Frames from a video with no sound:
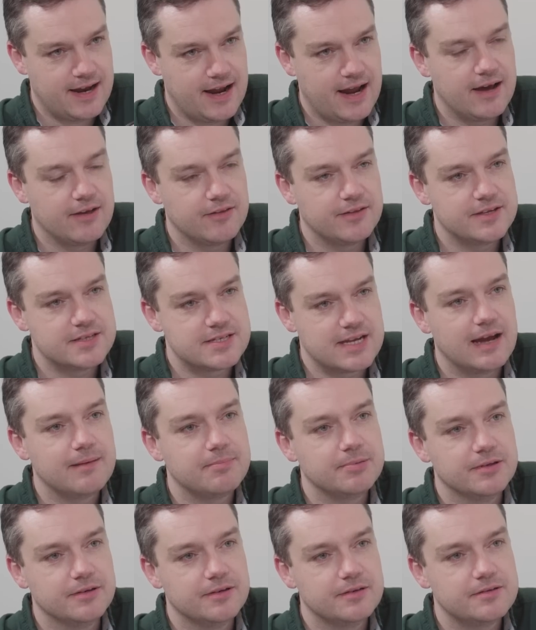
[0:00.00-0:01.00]
how this
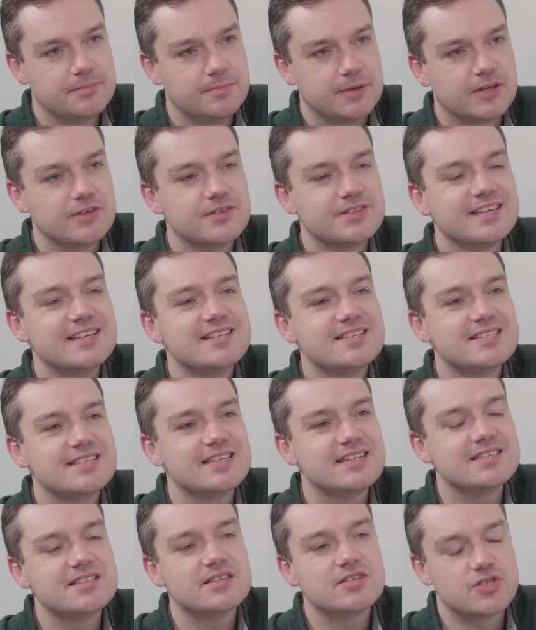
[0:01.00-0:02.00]
happened, because this
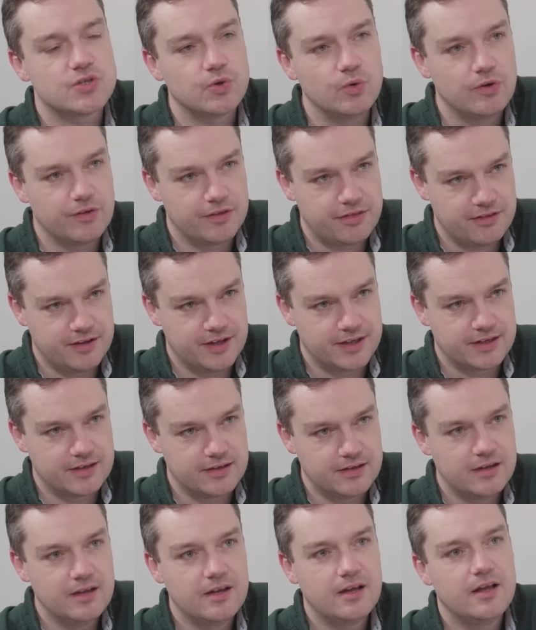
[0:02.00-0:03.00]
is the sort of thing